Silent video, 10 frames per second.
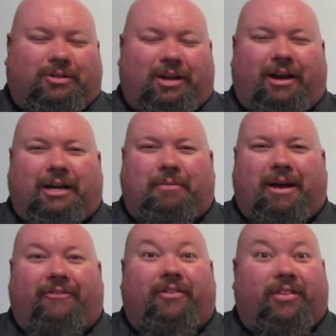talking
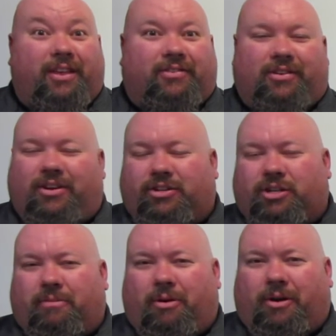about for this
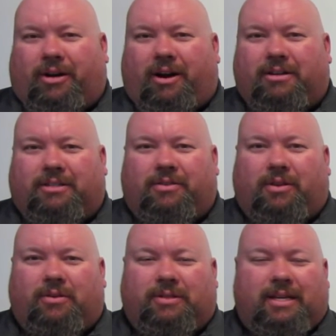edition of Motorcars
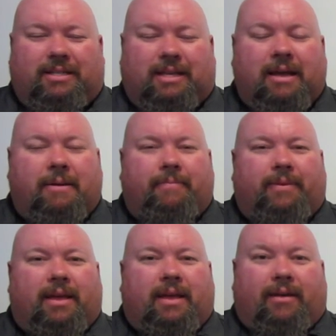Enthusiasts.
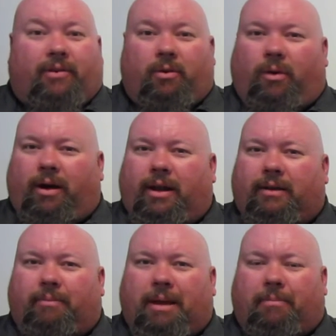If you want
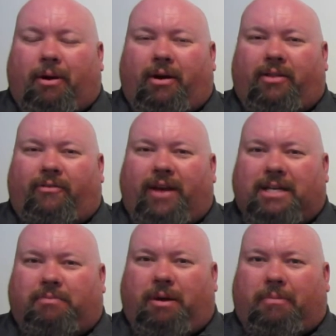to be a part of the
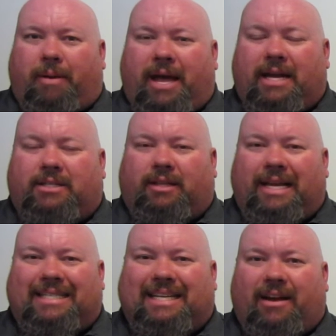Facebook page, the
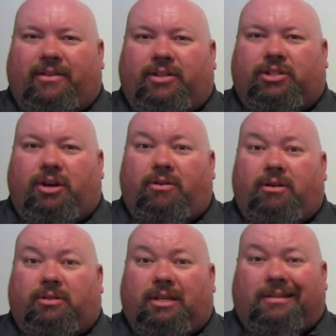link's down in the show
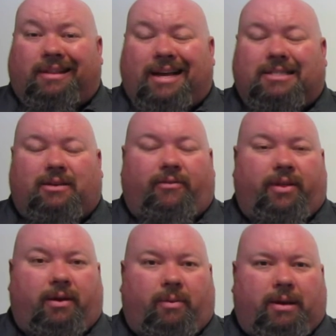notes. You can like us over
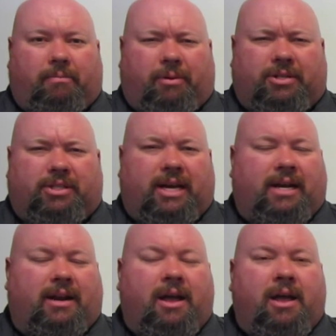there. We'd appreciate
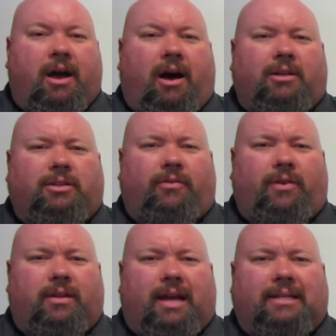it. Also, if
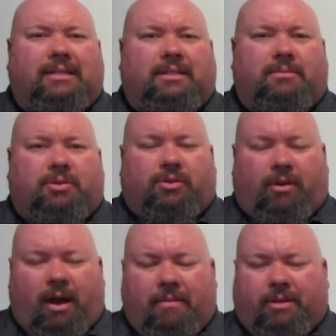you'd like to
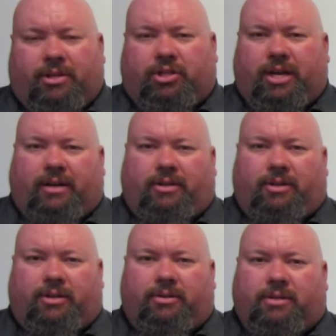subscribe to the channel, you
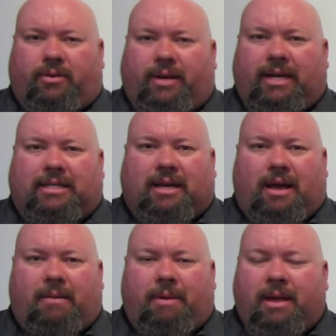can do so at any
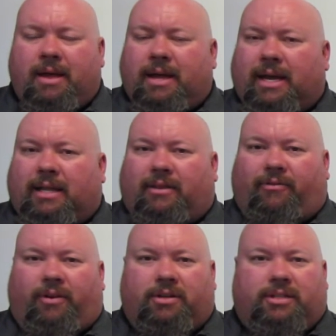time. Get the
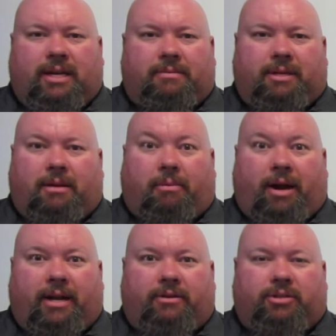first dibs on the
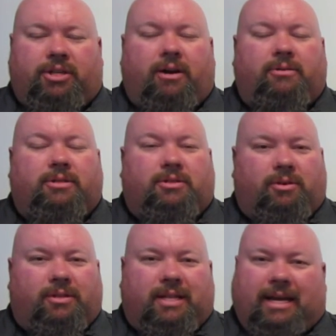brand new shows as
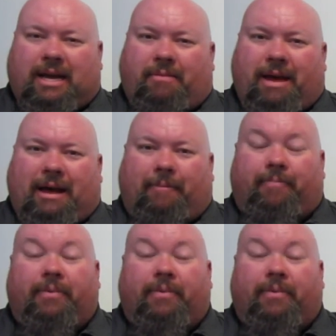soon as they come out.